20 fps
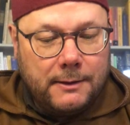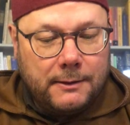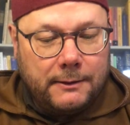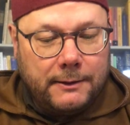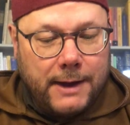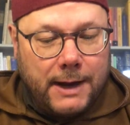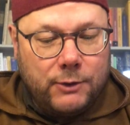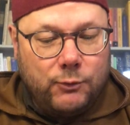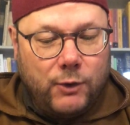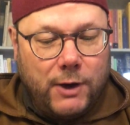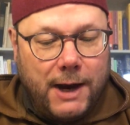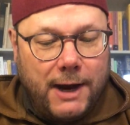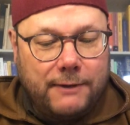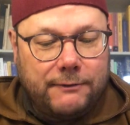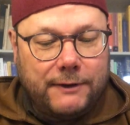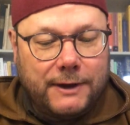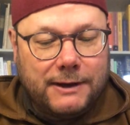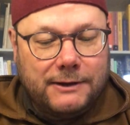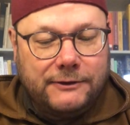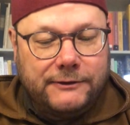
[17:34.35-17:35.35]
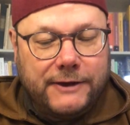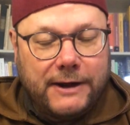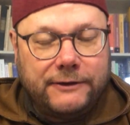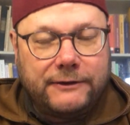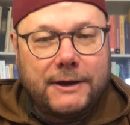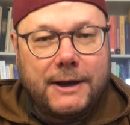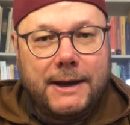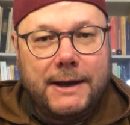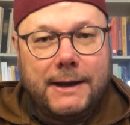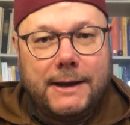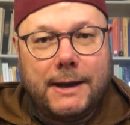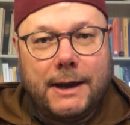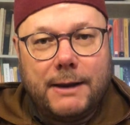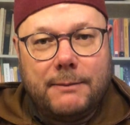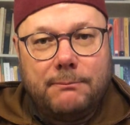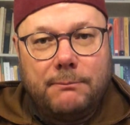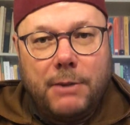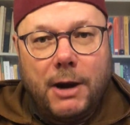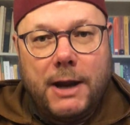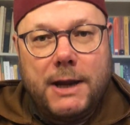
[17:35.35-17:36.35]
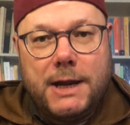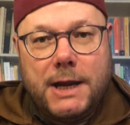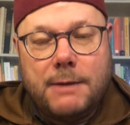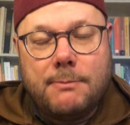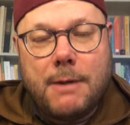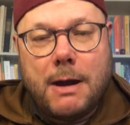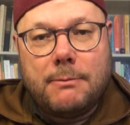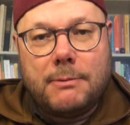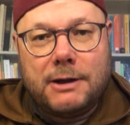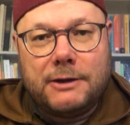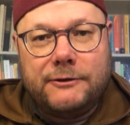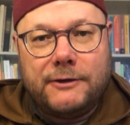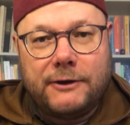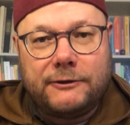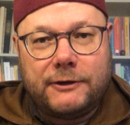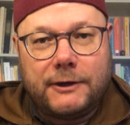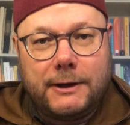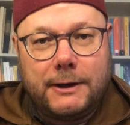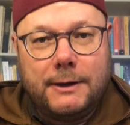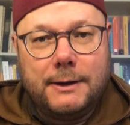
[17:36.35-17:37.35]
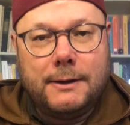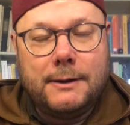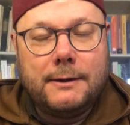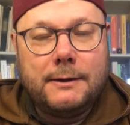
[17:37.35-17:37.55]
Then we have al-Jazariyya by Imam al-Jazari